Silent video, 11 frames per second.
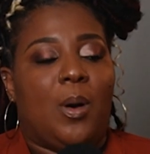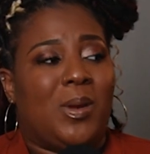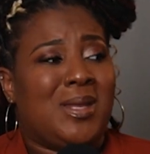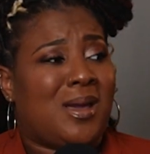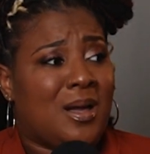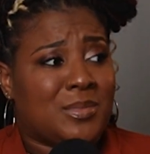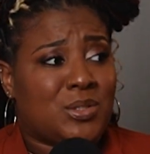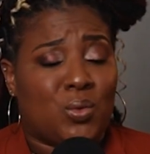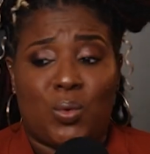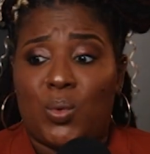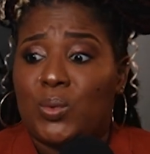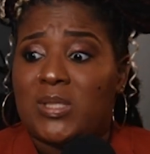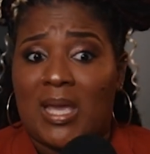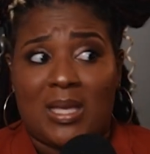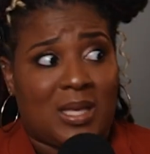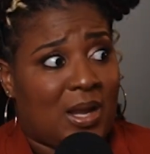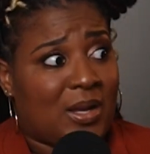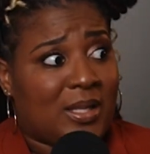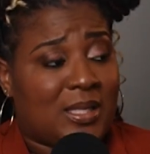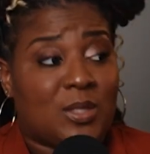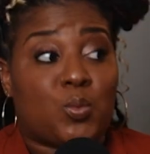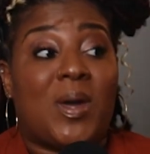But when it comes to who take care of the kids,